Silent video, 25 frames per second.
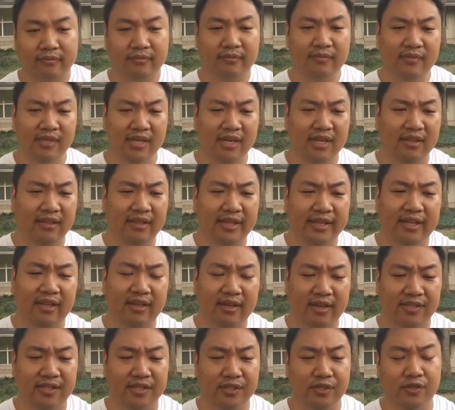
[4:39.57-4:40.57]
And Leaky
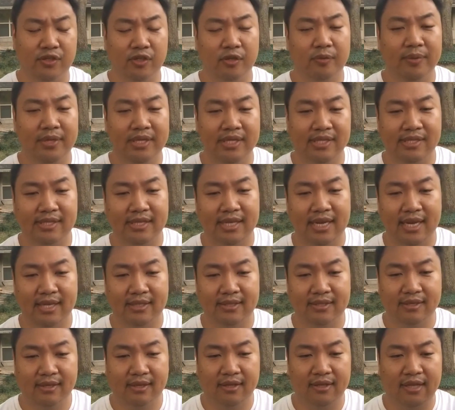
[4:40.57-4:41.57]
Gut Syndrome is
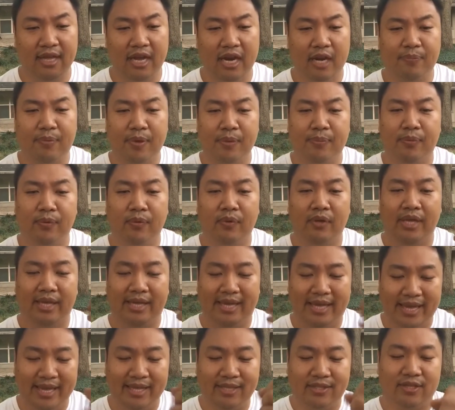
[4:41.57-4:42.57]
that a lot of people
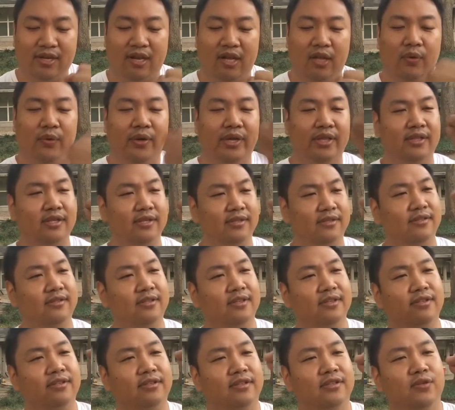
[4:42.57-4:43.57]
can't tolerate this
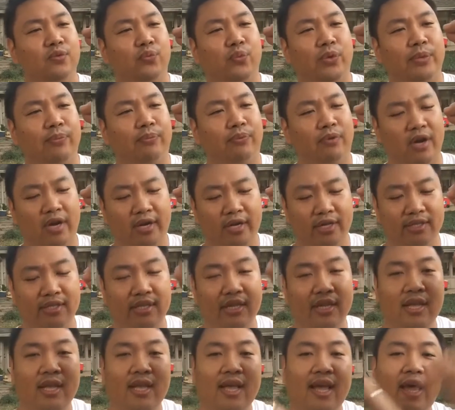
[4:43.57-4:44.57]
wheat product.
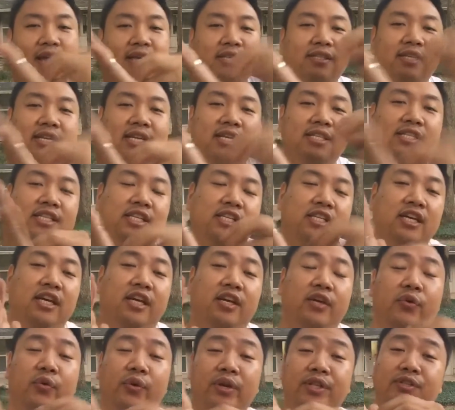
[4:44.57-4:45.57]
As it hits the gut,
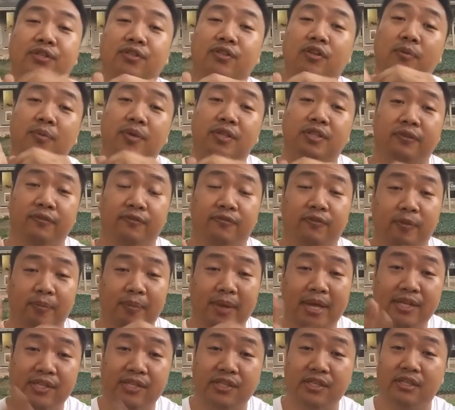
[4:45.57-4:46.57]
it creates so much
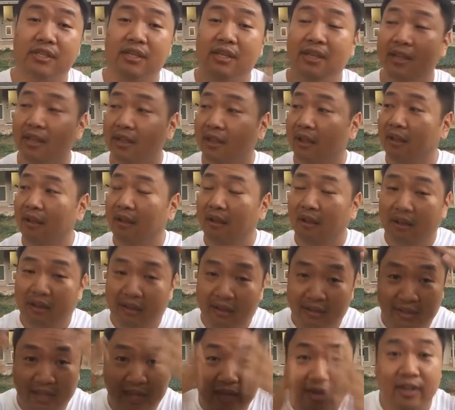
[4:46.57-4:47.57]
inflammation.
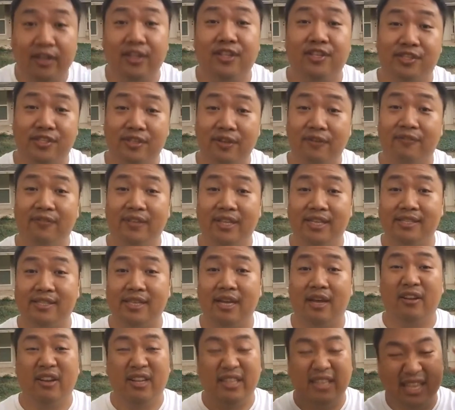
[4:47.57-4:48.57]
A lot of other stuff leaks
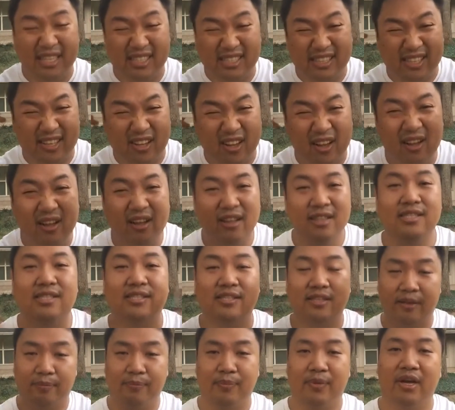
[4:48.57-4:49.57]
out, and that's the
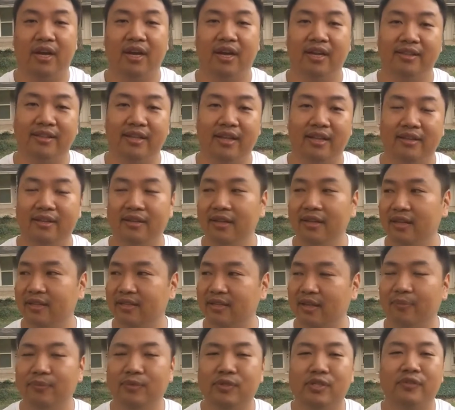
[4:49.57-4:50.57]
concept behind that.
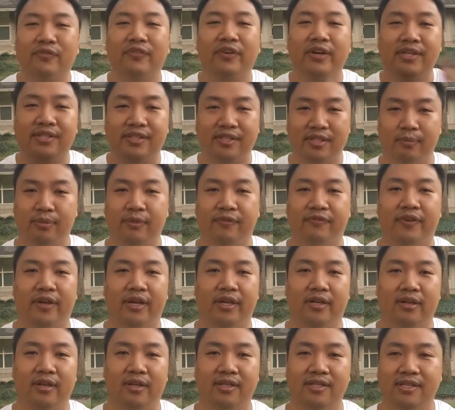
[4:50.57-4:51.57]
It's a very simplified
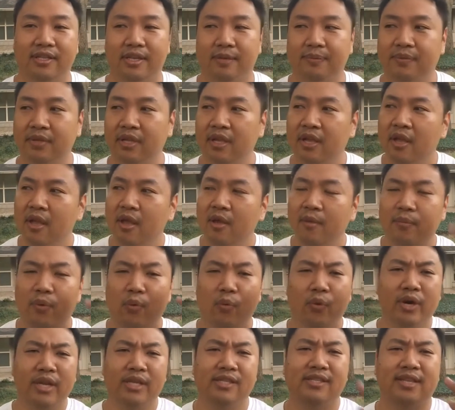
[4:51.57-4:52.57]
concept, but
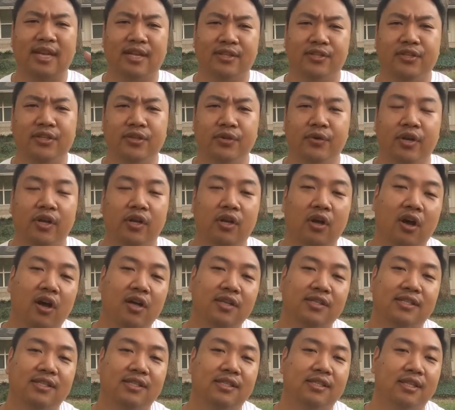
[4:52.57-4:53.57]
what does that do? It
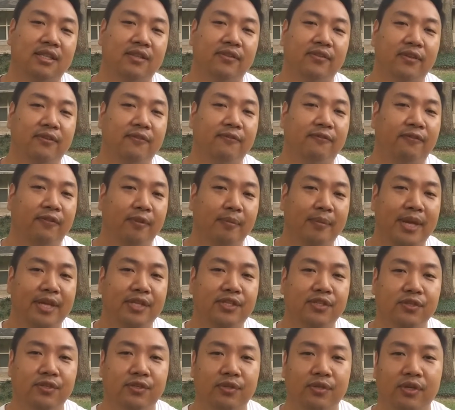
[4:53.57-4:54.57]
causes
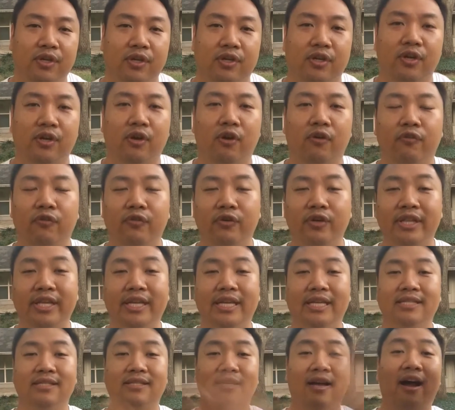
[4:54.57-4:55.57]
inflammation to occur over the
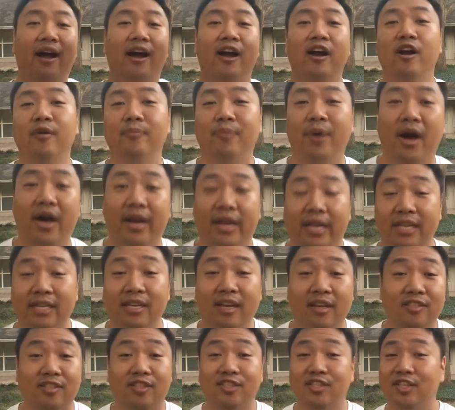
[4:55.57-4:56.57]
entire body,
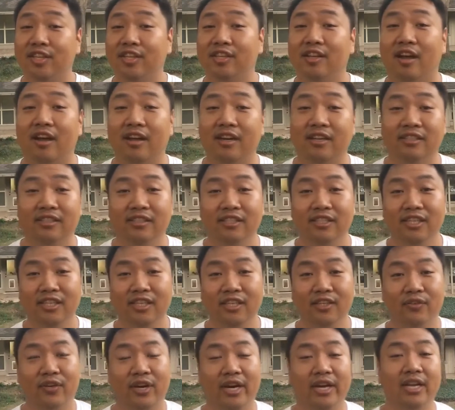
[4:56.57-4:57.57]
not just the gut,
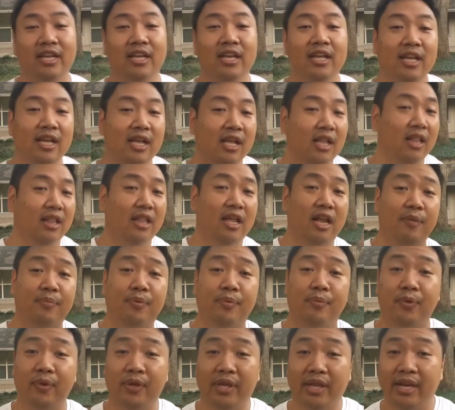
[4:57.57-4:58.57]
right? A lot of
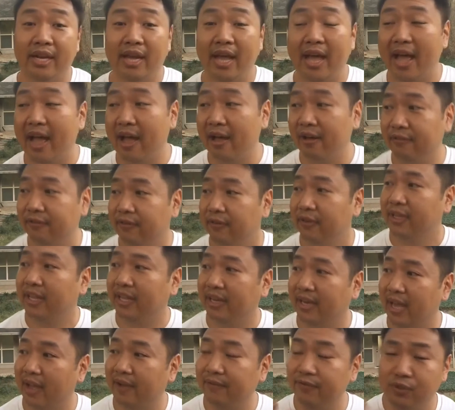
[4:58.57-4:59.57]
people can have
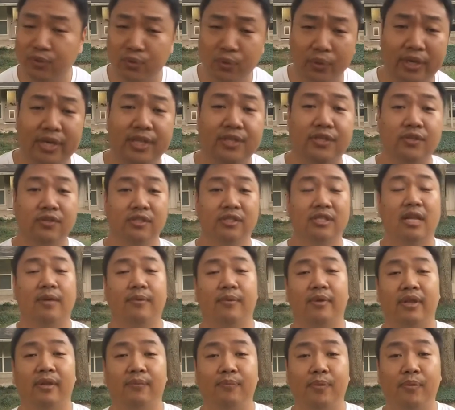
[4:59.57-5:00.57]
joint issues. A lot of
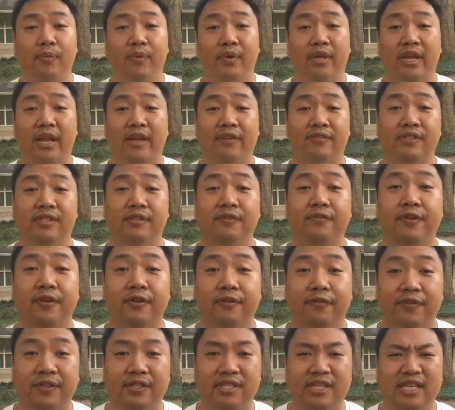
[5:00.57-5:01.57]
people can have severe
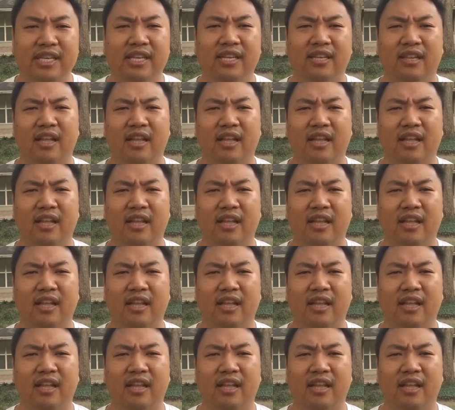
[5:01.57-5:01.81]
fatigue.